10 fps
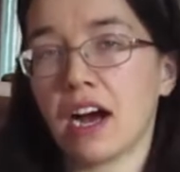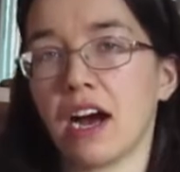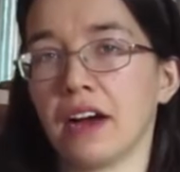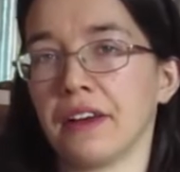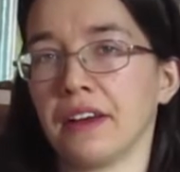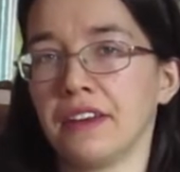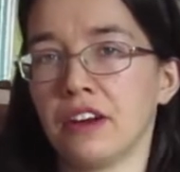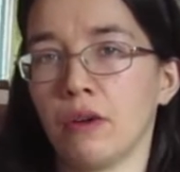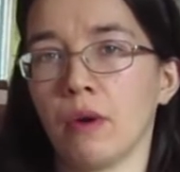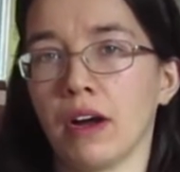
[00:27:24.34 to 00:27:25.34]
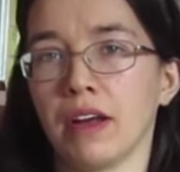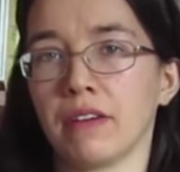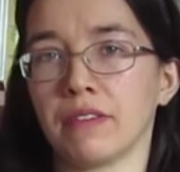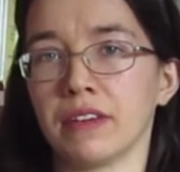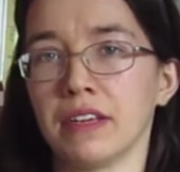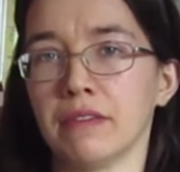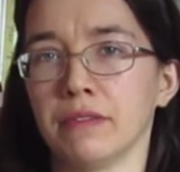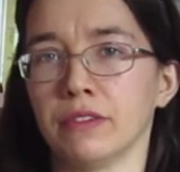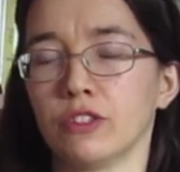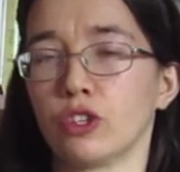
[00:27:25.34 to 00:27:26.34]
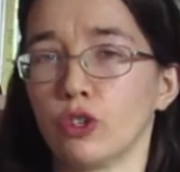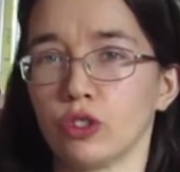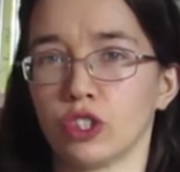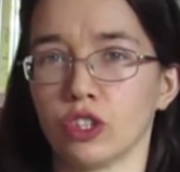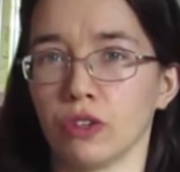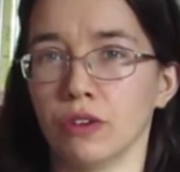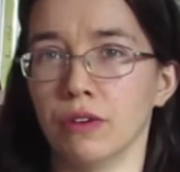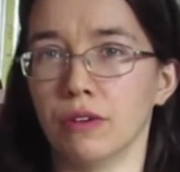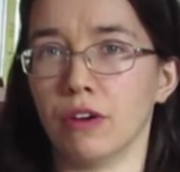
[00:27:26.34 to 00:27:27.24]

And I know I haven't even touched on